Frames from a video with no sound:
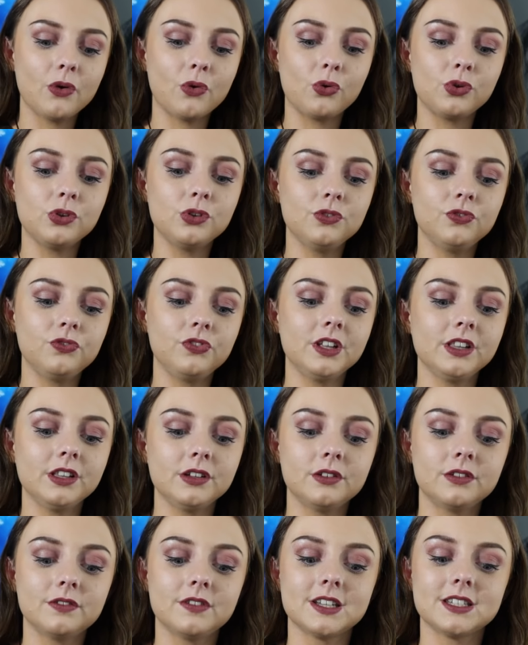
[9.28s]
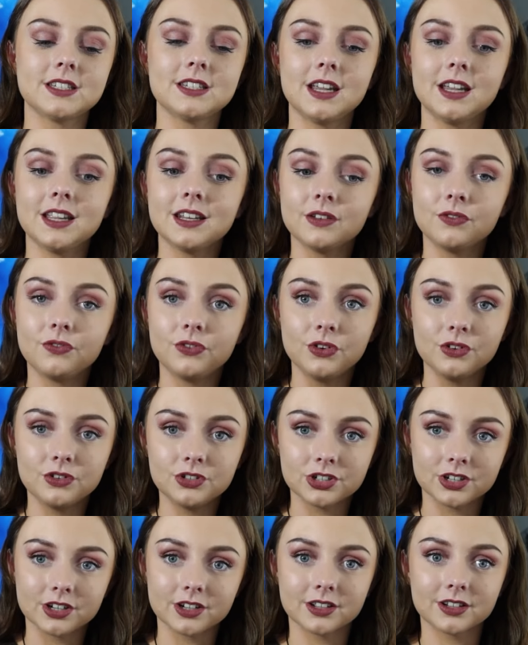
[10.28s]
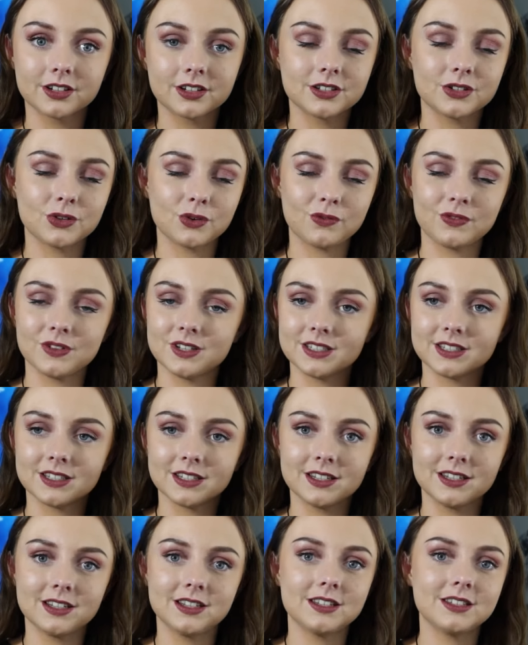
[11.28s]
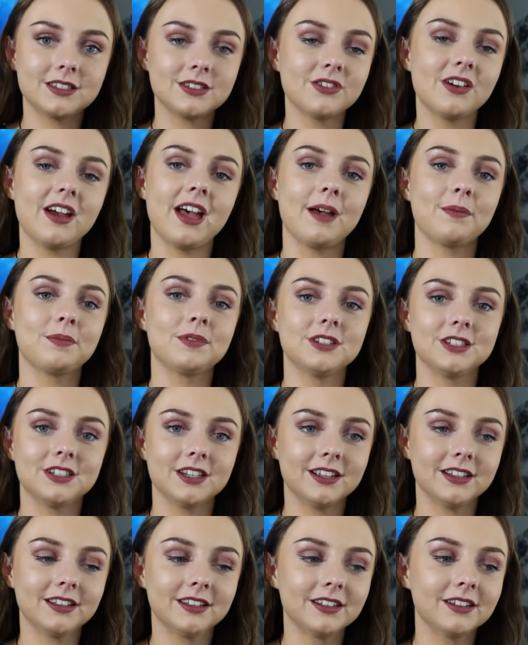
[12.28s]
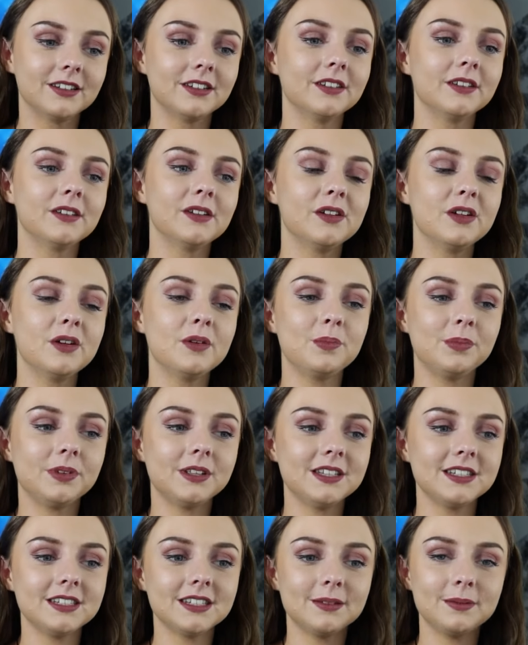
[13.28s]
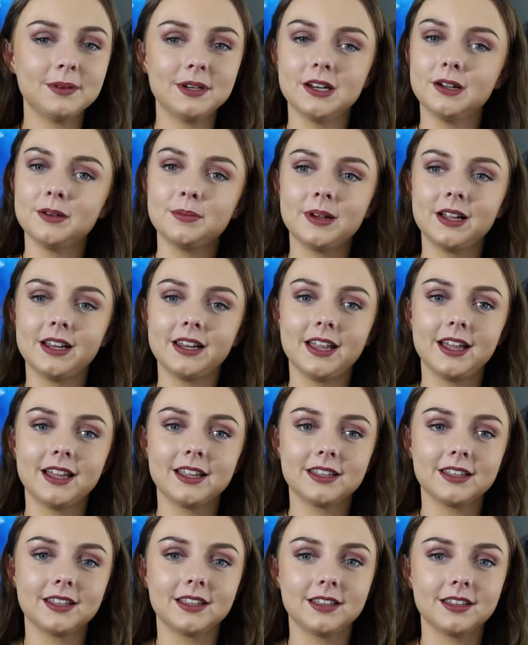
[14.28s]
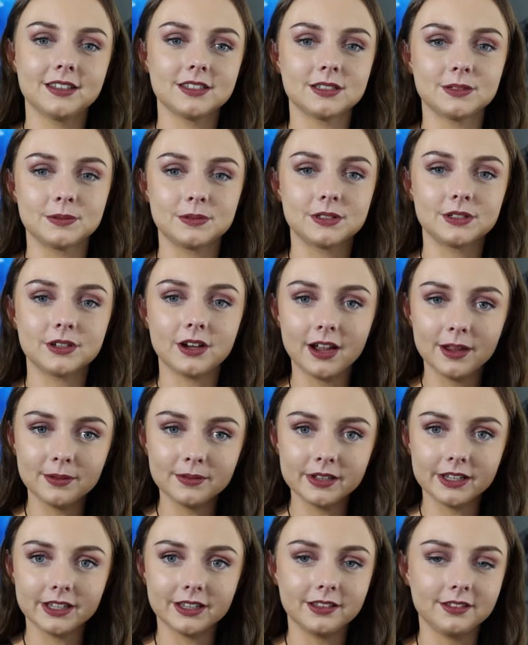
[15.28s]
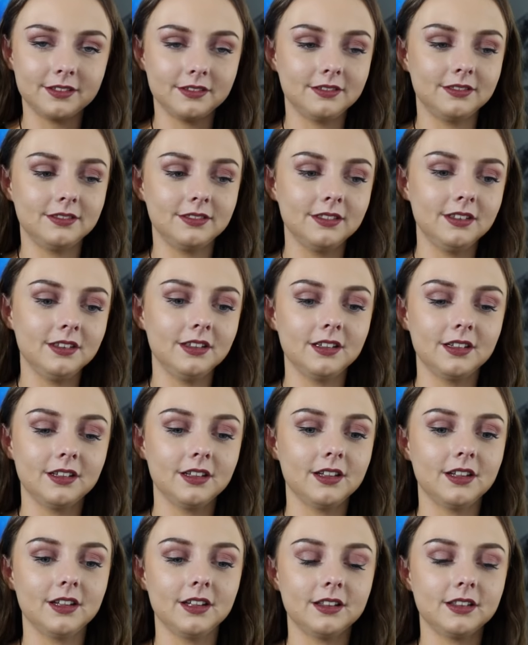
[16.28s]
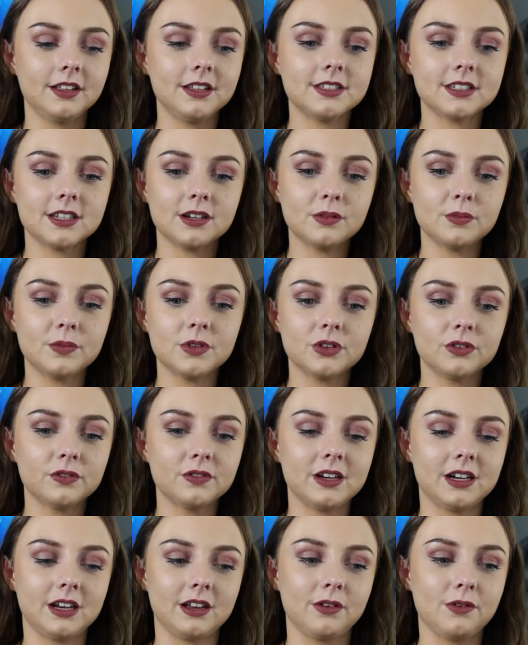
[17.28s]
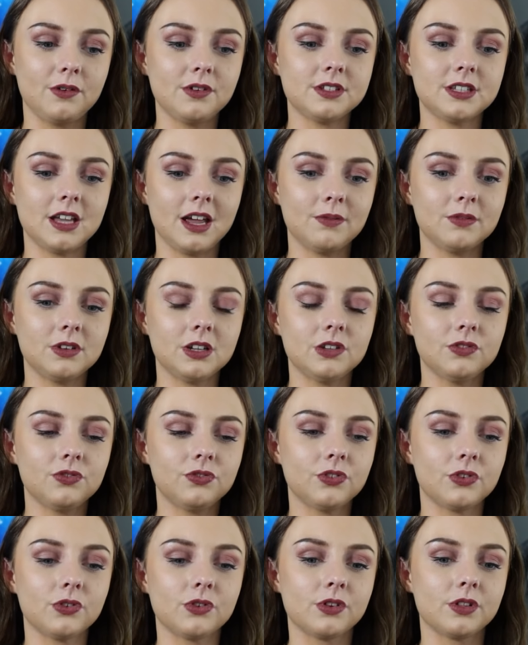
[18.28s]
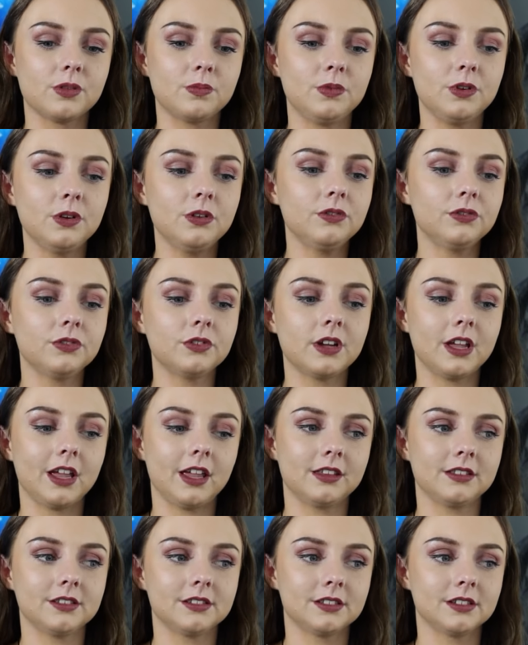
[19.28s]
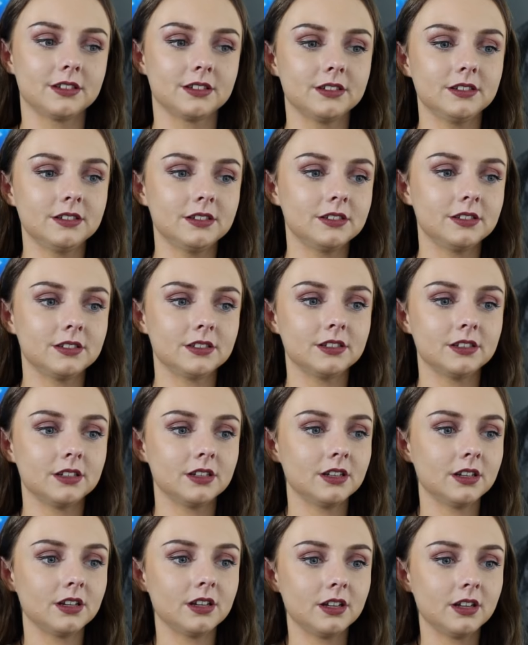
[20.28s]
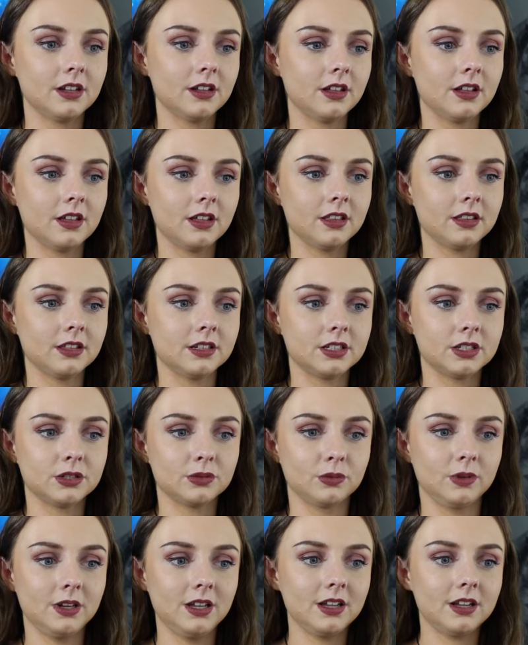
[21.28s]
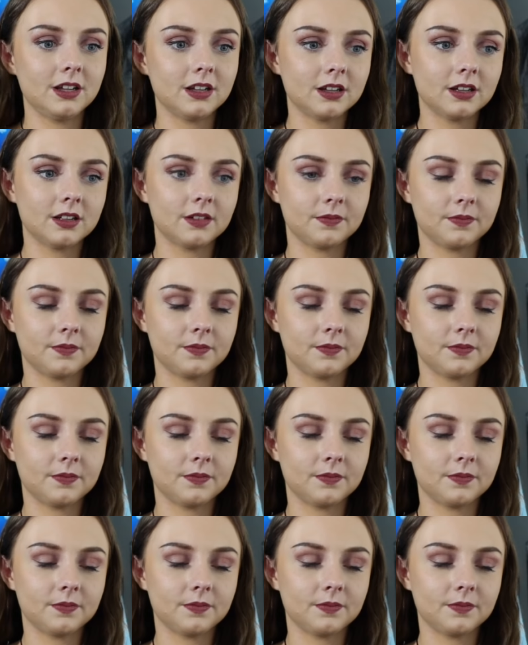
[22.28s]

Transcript: or you feel it will resonate in the future, because obviously it's not happened yet, please let me know by liking and subscribing. Let's get on with your reading. What's happening for the beautiful Cancers this week?